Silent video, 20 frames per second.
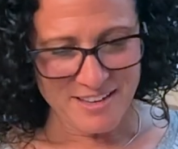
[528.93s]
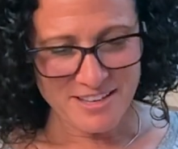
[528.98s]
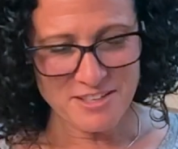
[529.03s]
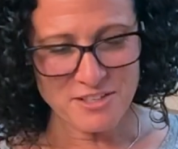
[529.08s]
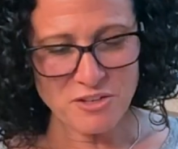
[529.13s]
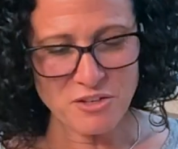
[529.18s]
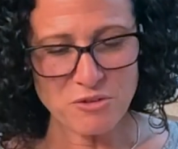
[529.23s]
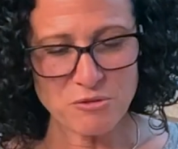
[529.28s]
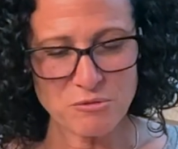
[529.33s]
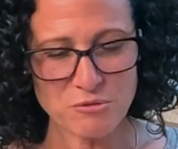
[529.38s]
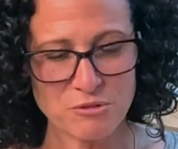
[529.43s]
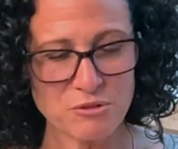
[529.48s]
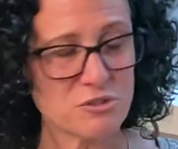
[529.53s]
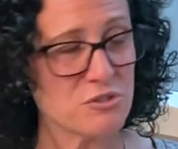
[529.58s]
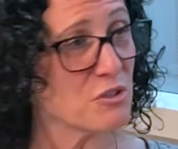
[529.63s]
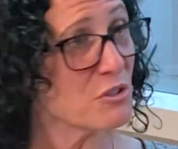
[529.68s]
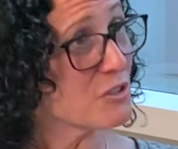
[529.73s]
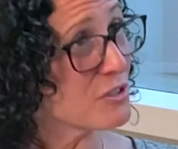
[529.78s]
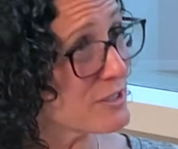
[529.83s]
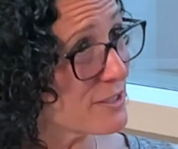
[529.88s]
in New
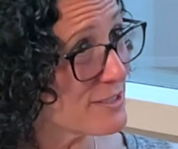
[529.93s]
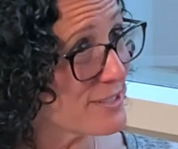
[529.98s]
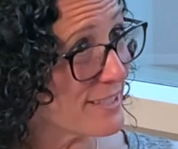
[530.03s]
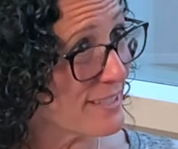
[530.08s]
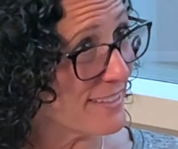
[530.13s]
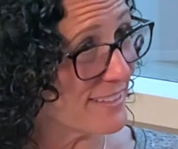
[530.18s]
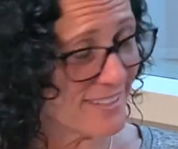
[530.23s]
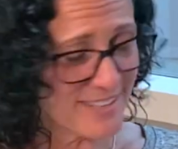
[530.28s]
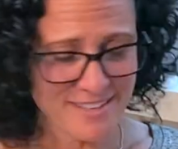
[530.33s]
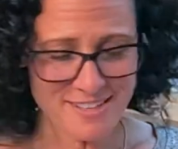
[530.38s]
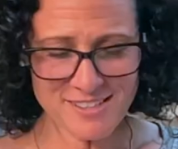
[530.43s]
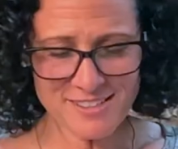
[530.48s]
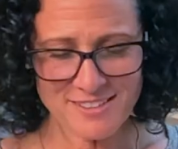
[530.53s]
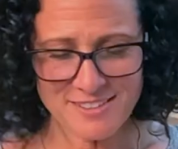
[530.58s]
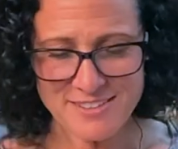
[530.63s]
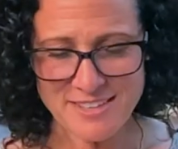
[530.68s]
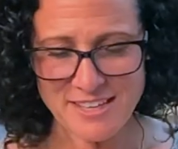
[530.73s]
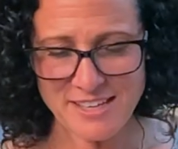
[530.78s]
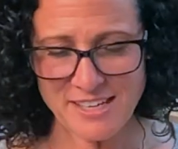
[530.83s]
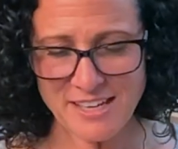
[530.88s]
Jersey,
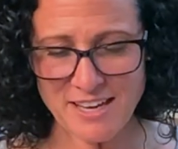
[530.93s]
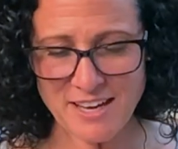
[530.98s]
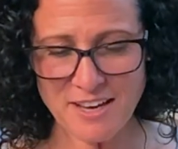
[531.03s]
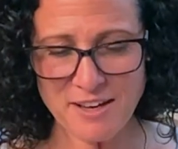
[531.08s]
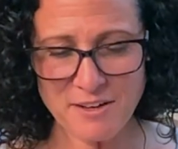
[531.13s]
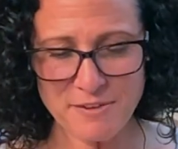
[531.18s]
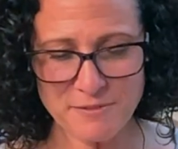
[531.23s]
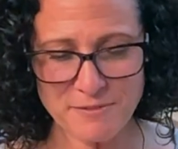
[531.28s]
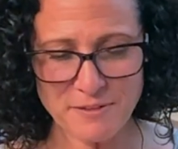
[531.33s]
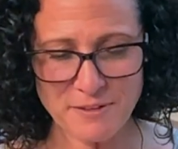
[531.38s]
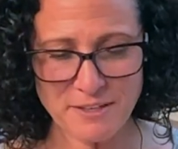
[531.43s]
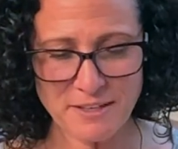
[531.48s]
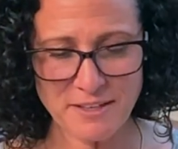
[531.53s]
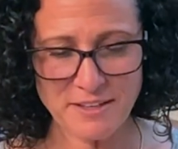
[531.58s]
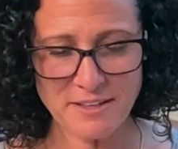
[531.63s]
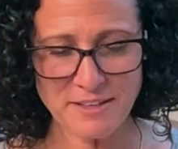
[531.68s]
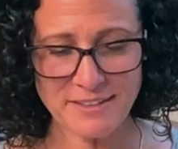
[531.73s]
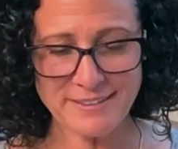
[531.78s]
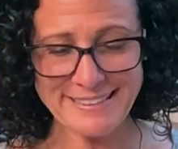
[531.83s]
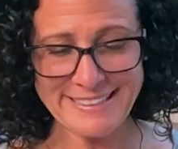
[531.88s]
they have
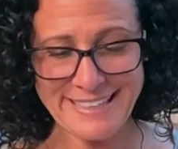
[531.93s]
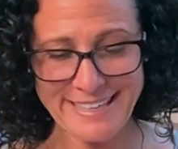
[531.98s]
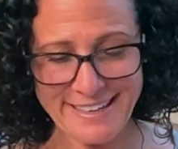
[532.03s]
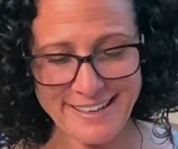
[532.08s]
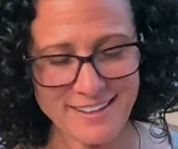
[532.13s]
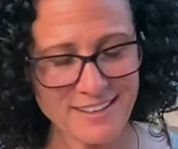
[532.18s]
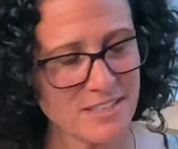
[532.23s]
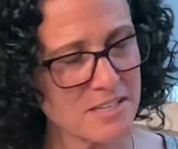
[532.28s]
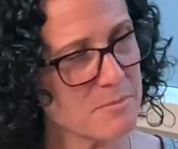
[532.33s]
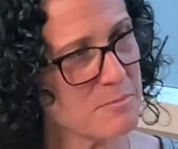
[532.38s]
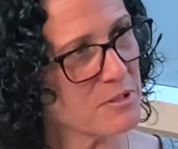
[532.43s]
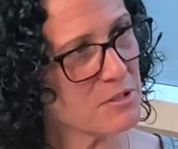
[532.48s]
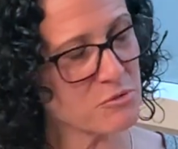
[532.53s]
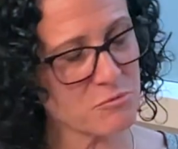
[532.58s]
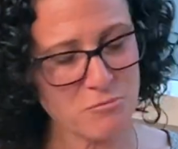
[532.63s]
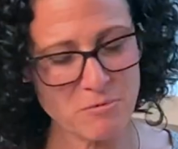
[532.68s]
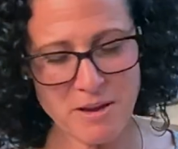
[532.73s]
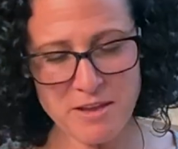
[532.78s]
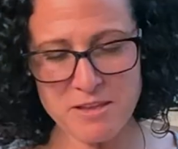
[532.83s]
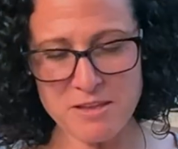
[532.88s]
a
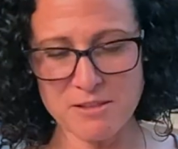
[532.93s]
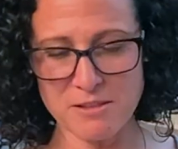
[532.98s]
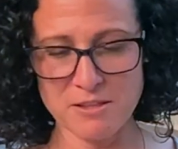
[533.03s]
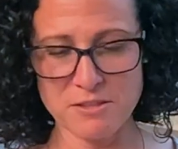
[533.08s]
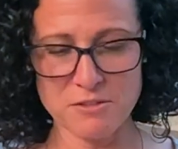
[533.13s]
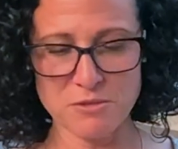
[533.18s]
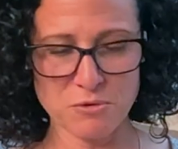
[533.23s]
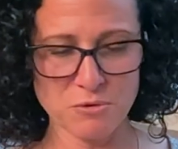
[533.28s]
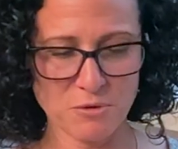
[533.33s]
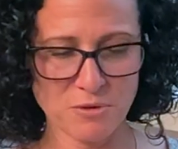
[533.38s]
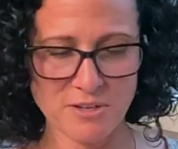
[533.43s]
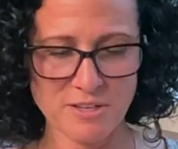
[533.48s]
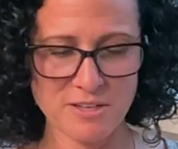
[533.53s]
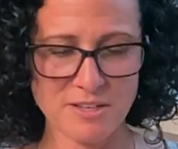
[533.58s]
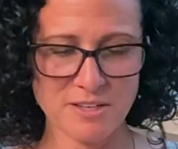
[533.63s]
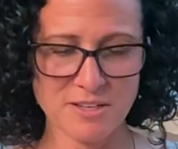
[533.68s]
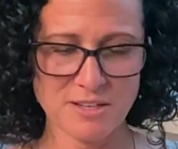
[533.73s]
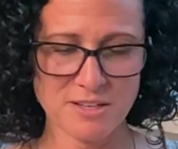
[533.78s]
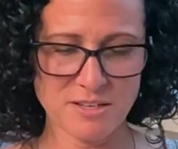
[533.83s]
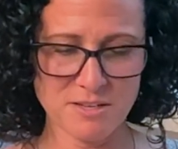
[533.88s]
Cannabis
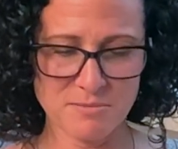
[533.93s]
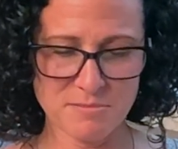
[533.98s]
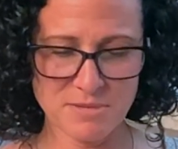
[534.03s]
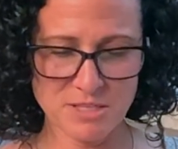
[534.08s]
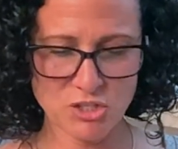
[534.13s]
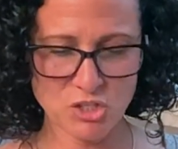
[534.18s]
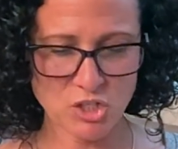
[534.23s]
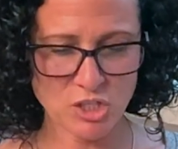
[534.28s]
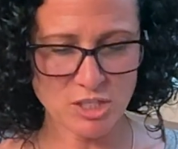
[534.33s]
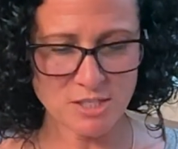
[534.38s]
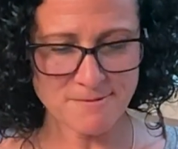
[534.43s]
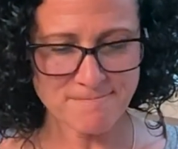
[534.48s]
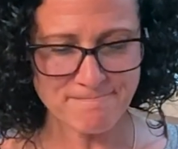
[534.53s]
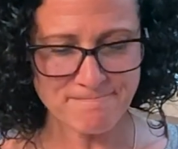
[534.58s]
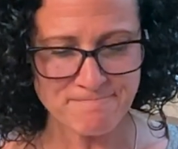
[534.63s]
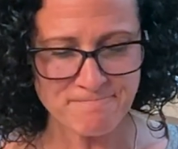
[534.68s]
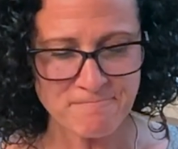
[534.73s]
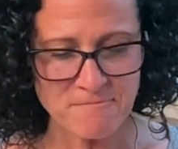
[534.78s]
Regulatory Commission,